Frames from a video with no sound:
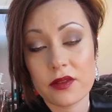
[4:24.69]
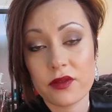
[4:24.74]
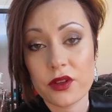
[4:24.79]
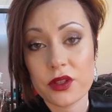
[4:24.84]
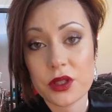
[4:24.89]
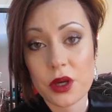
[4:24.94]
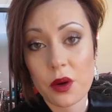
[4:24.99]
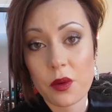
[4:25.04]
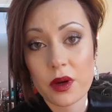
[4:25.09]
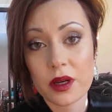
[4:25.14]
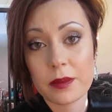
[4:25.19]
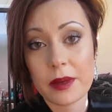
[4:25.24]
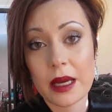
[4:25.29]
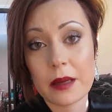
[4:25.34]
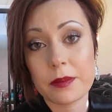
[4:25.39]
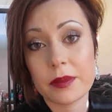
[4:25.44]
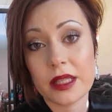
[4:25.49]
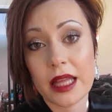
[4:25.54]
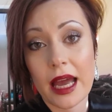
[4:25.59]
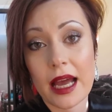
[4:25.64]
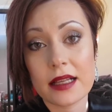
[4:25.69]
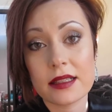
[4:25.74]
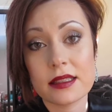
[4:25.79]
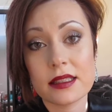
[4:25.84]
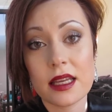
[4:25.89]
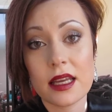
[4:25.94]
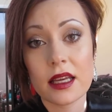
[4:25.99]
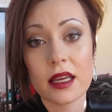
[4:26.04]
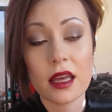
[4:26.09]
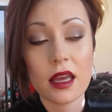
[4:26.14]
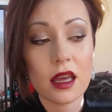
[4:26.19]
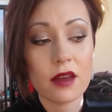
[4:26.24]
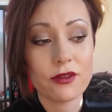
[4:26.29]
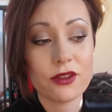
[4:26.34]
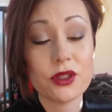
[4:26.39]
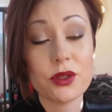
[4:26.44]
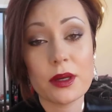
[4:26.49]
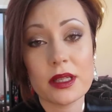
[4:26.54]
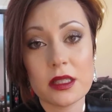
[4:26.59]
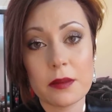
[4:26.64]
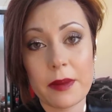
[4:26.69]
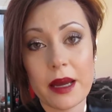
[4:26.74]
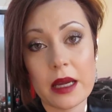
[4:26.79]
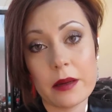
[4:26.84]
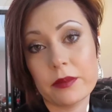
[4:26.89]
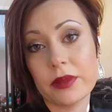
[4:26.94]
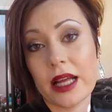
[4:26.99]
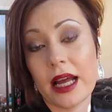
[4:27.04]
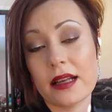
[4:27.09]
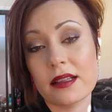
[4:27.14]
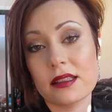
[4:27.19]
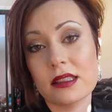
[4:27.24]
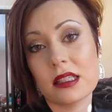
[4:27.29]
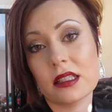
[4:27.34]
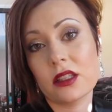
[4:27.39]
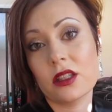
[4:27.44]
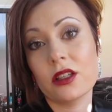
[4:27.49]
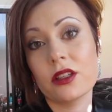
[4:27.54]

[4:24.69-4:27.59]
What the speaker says: If you don't want to buy plastic, if you do end up buying plastic,